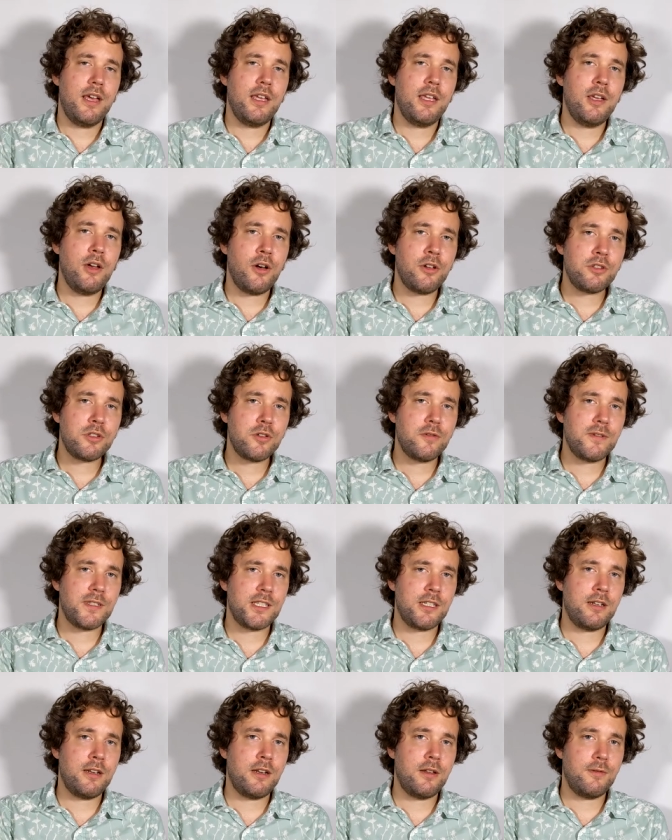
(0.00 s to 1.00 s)
He also
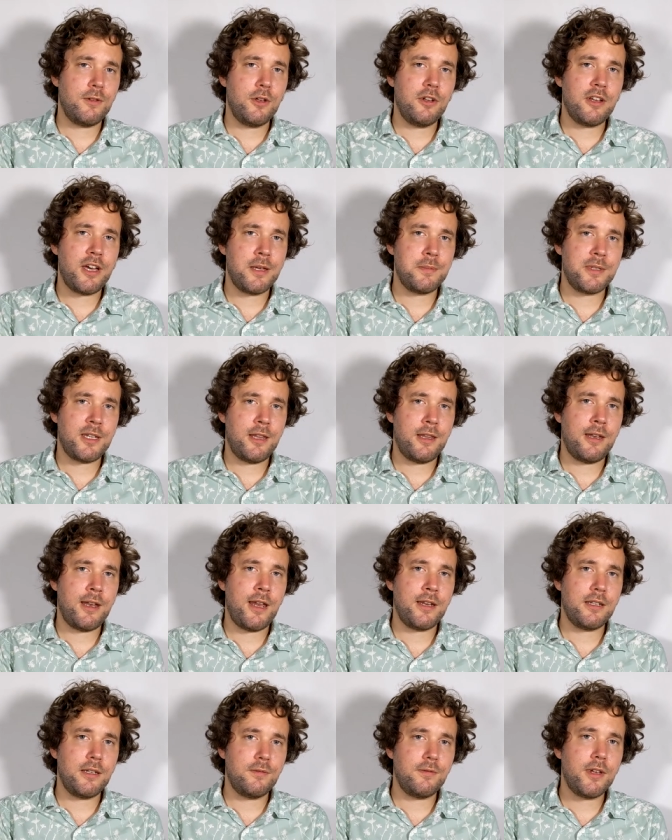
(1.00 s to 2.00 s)
visited a few times in the
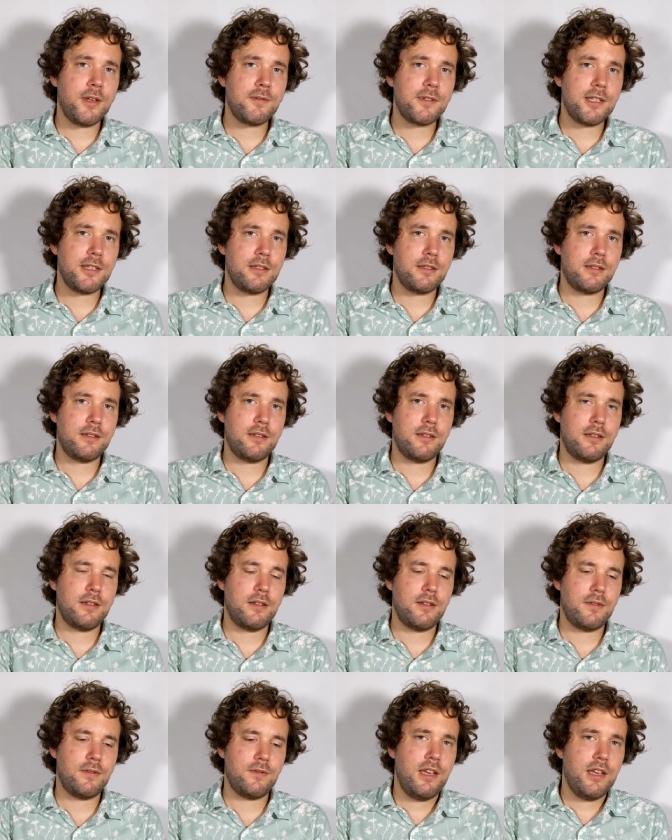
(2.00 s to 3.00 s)
1950s.
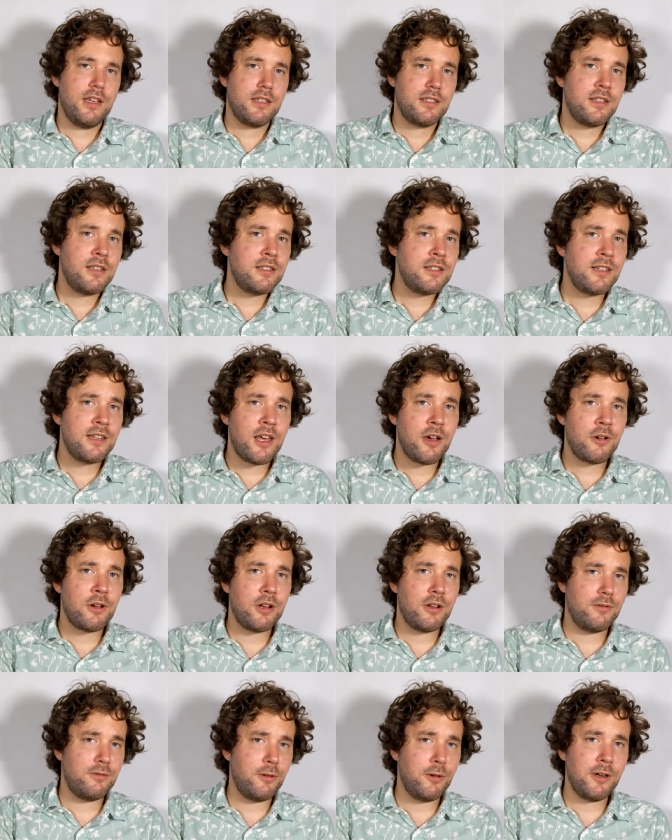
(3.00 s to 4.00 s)
Since he now
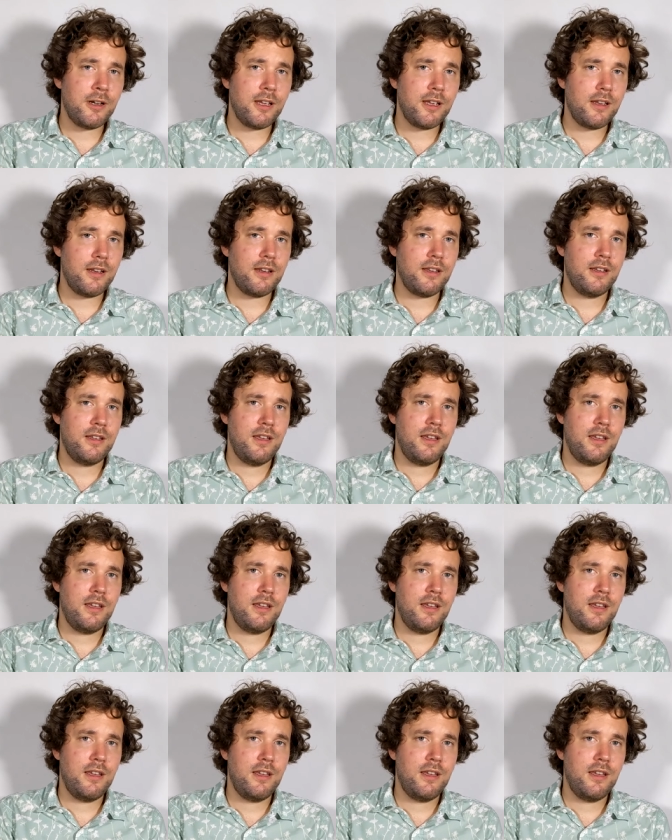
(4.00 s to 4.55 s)
could afford it,